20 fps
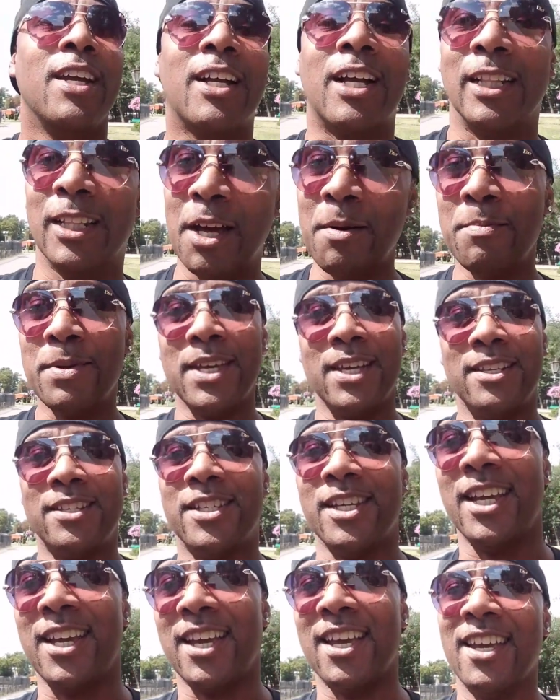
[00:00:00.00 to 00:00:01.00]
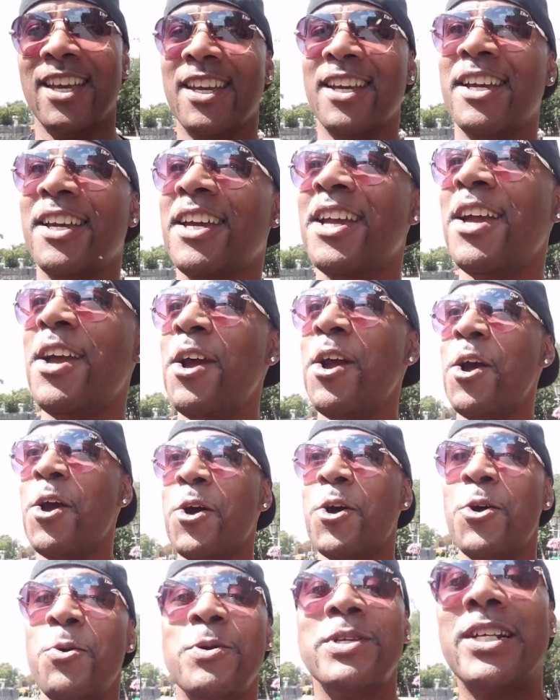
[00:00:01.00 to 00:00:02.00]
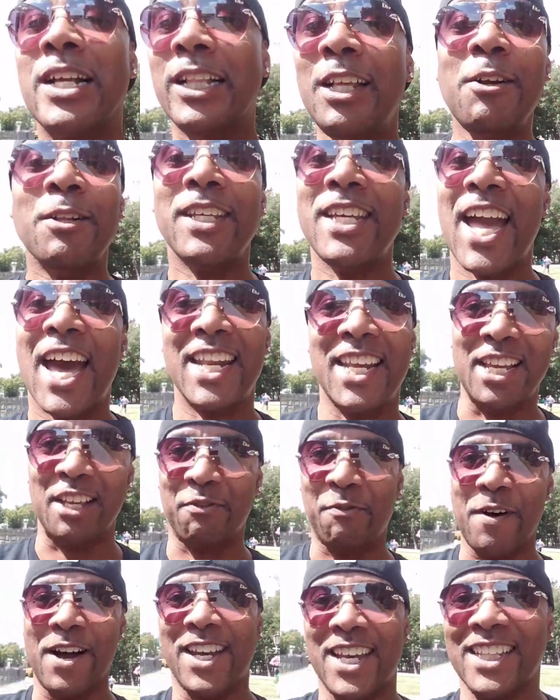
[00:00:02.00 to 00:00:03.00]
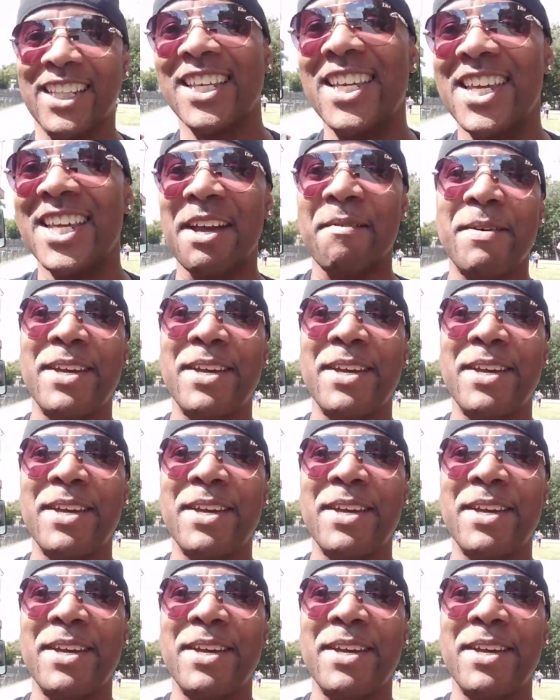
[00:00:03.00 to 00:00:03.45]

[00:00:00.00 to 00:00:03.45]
Colombian chick who was clearly out of his fucking league.